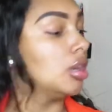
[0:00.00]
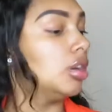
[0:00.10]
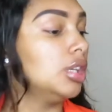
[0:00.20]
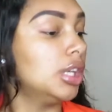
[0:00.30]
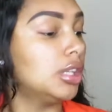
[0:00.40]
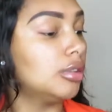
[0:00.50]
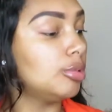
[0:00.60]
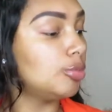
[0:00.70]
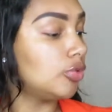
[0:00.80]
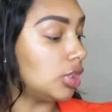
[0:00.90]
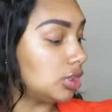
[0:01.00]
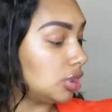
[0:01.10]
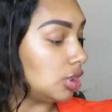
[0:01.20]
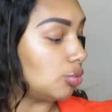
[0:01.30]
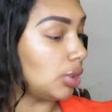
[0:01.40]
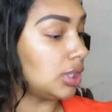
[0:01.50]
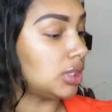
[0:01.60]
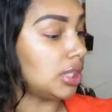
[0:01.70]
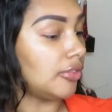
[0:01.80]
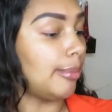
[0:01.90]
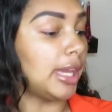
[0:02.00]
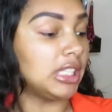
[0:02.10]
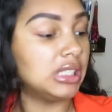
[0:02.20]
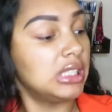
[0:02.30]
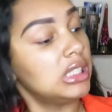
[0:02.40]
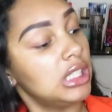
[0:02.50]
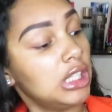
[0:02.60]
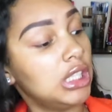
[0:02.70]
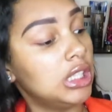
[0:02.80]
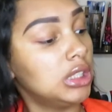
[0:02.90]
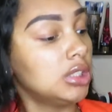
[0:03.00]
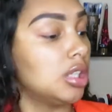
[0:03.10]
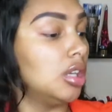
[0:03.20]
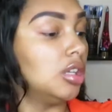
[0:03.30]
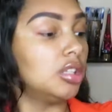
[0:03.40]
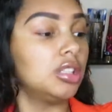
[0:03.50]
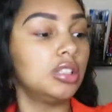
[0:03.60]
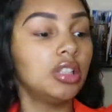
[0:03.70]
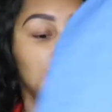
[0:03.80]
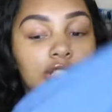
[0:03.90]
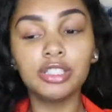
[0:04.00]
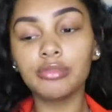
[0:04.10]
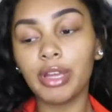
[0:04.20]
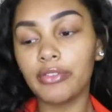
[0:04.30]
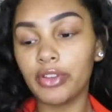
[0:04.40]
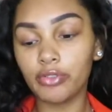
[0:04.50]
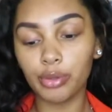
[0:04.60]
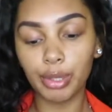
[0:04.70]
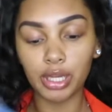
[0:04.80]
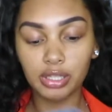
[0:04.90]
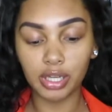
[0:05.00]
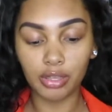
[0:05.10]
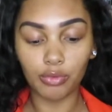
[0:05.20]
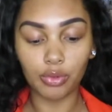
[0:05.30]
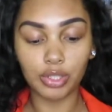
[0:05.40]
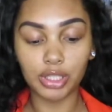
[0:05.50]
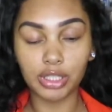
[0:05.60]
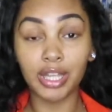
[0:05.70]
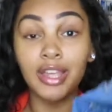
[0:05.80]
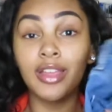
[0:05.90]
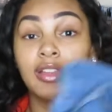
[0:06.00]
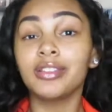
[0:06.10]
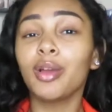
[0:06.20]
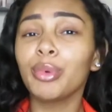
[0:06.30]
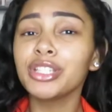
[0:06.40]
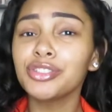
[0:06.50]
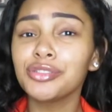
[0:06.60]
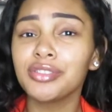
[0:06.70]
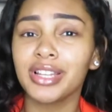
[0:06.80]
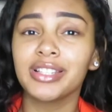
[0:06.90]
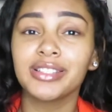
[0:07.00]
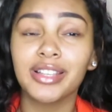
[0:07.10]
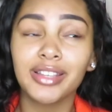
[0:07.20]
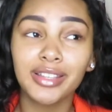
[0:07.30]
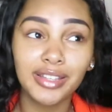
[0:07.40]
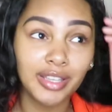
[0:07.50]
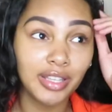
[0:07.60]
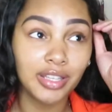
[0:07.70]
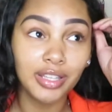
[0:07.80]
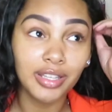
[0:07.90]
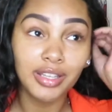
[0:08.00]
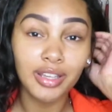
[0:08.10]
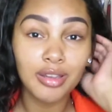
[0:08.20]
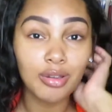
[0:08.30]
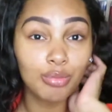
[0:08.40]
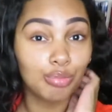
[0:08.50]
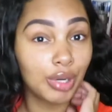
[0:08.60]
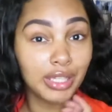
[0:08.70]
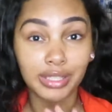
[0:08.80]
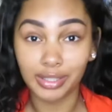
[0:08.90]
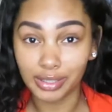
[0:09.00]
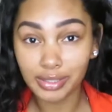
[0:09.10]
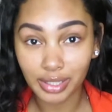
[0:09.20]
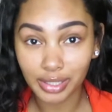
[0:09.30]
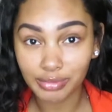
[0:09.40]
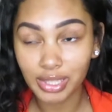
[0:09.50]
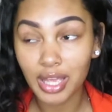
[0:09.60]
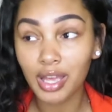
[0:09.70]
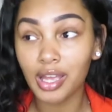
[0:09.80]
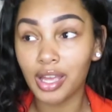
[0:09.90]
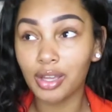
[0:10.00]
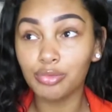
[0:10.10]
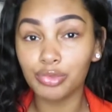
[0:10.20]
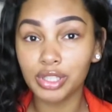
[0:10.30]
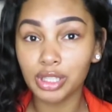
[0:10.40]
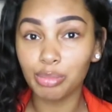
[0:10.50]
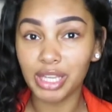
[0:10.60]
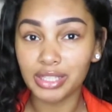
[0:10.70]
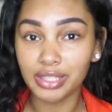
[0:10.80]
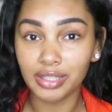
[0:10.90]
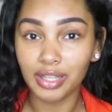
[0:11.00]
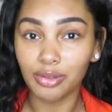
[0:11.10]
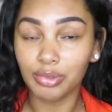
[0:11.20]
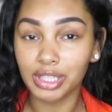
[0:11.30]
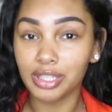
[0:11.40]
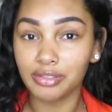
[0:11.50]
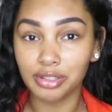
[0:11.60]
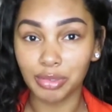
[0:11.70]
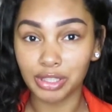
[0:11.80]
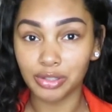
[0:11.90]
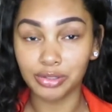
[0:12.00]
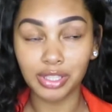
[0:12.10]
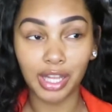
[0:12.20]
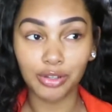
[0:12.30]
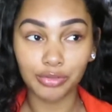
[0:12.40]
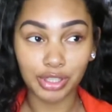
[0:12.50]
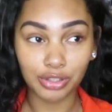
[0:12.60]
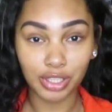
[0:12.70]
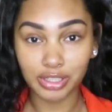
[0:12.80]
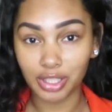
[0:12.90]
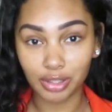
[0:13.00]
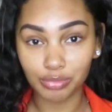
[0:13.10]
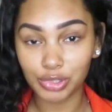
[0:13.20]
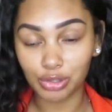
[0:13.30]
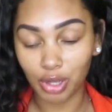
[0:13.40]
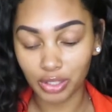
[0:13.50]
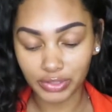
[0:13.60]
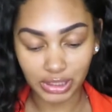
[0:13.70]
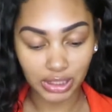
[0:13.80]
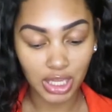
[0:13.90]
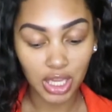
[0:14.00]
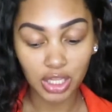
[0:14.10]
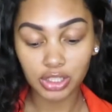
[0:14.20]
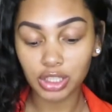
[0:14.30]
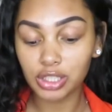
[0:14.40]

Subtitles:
Okay, let me move on to the rest of my jeans. So these are my favorite pair that I've ordered. Now, mind you, like I said, probably a lot of times, I'm really basic, like when it comes to my clothes. I don't really dress up too often. So